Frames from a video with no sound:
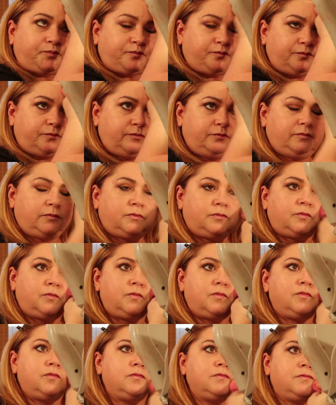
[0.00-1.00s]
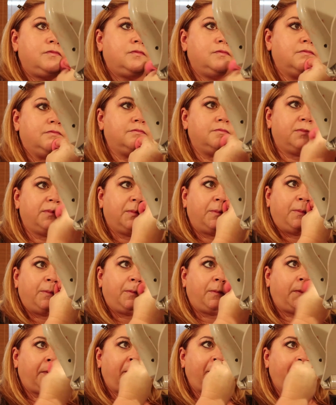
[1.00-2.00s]

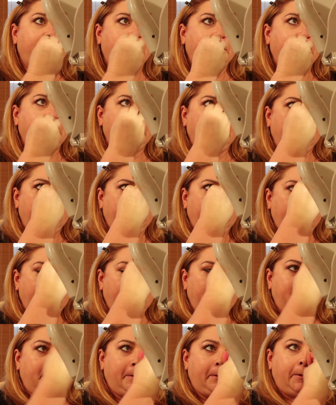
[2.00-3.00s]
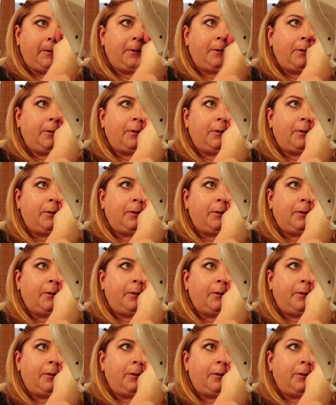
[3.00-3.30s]
[no speech]